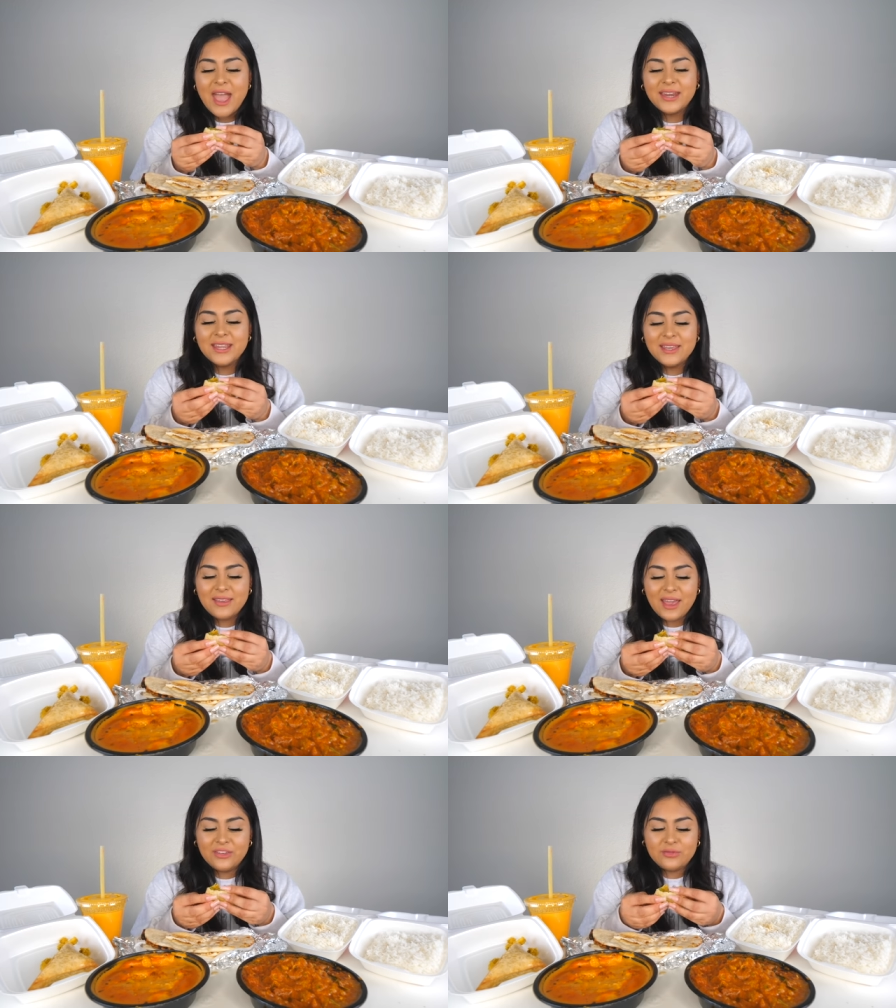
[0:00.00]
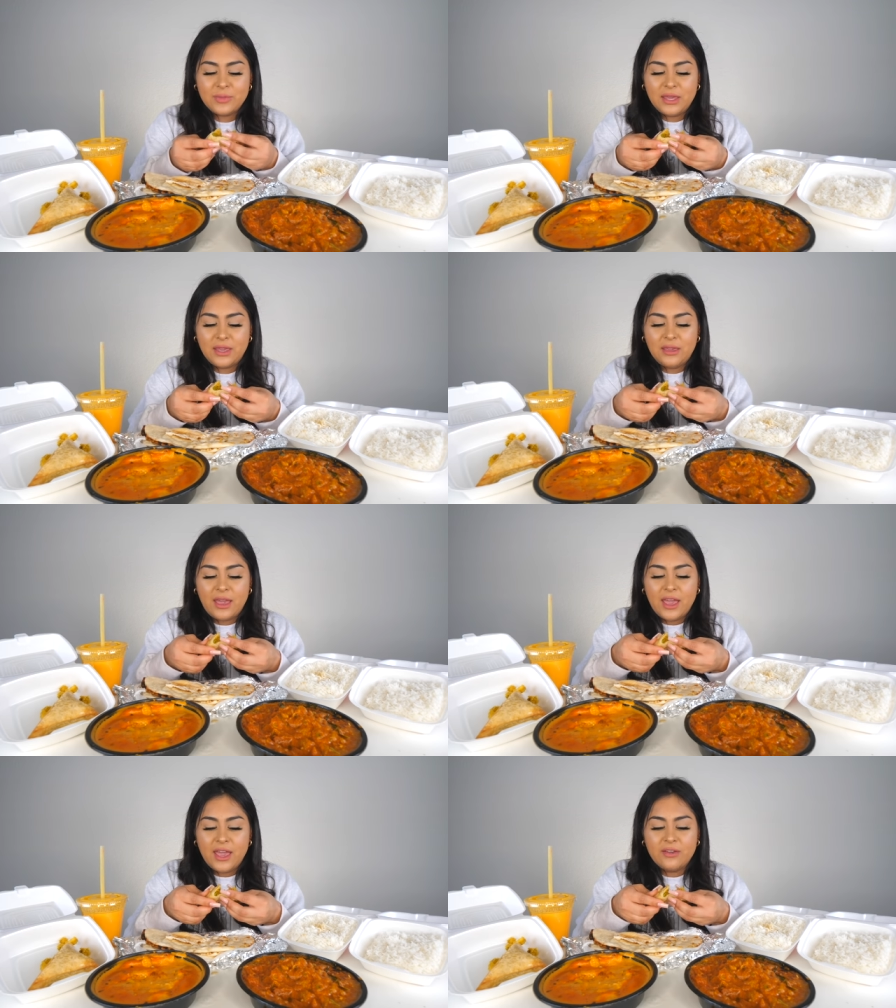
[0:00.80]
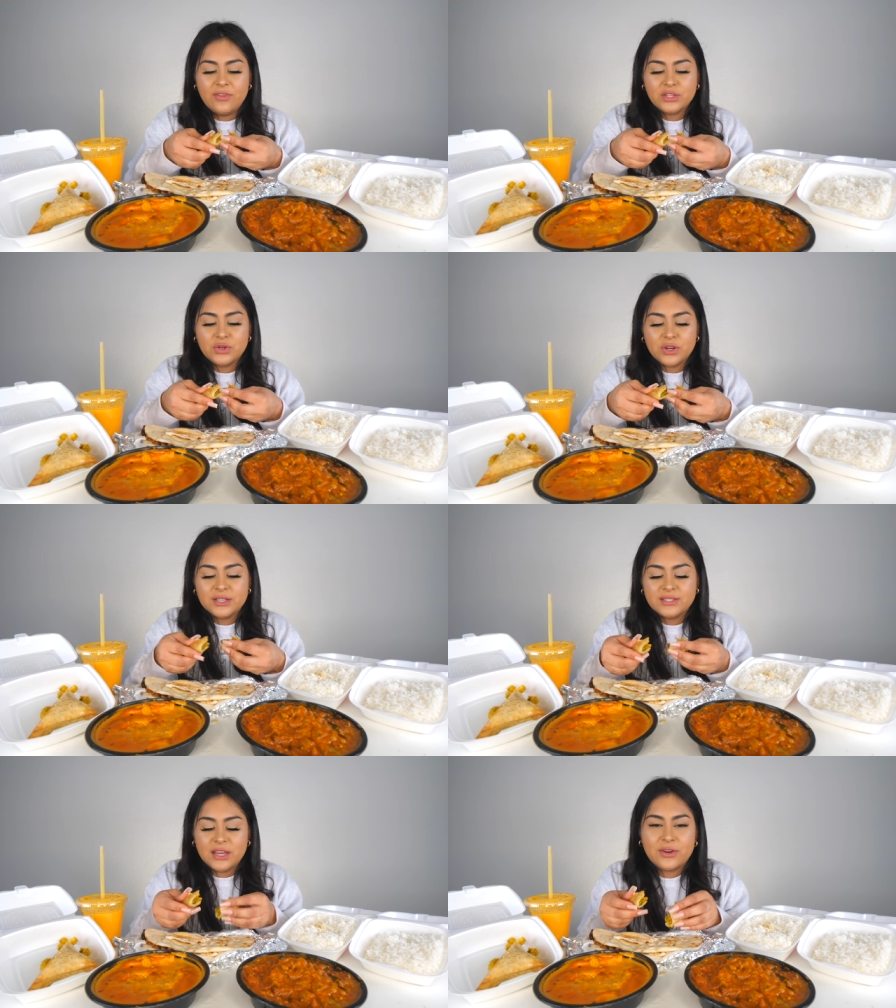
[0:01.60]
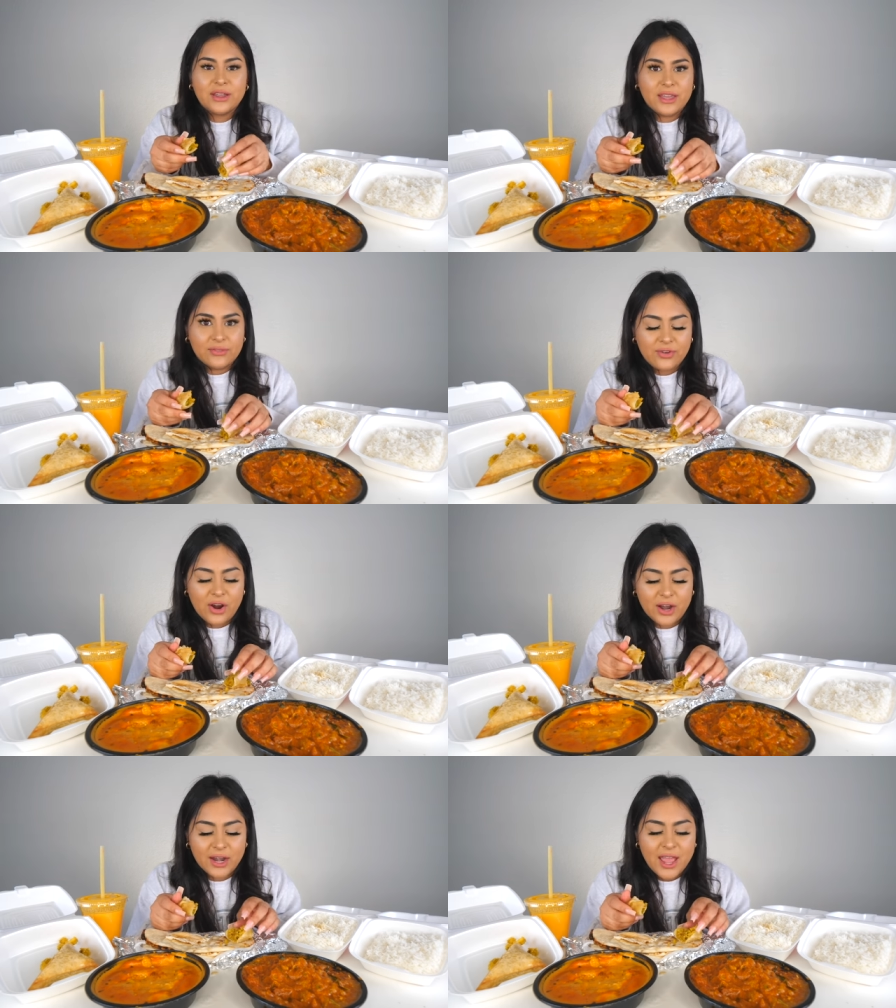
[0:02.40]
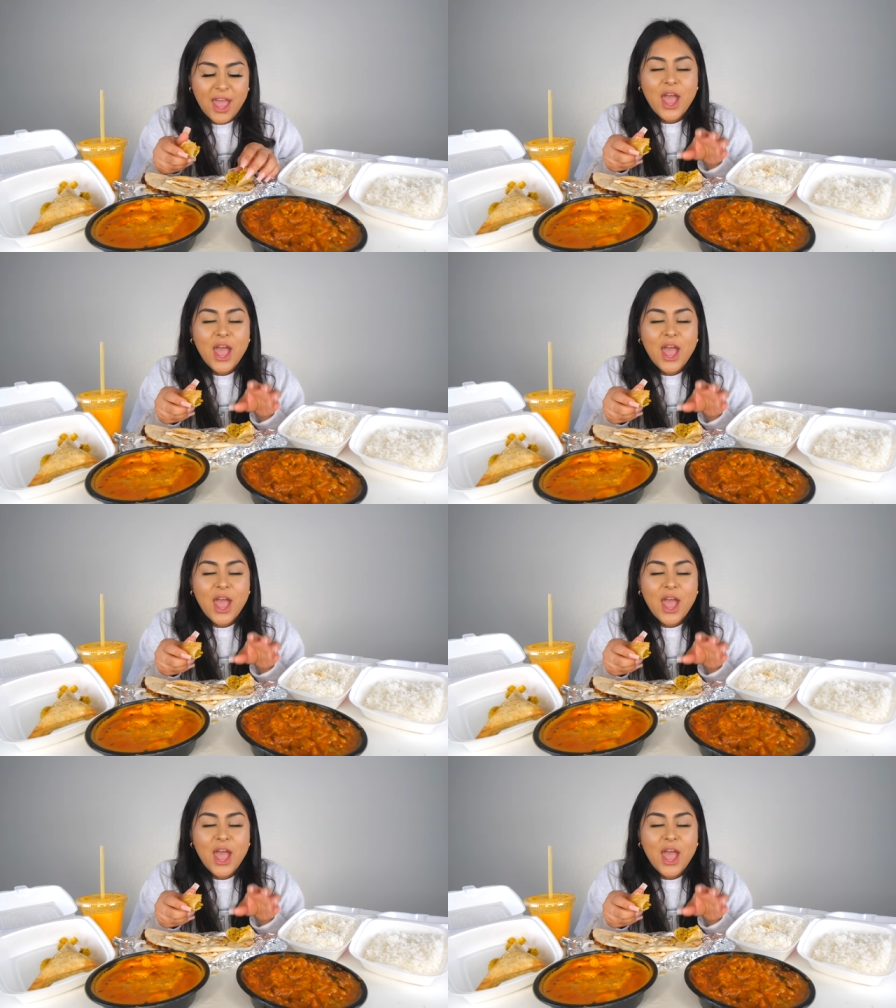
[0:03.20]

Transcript: and he gave me a Victoria's Secret gift card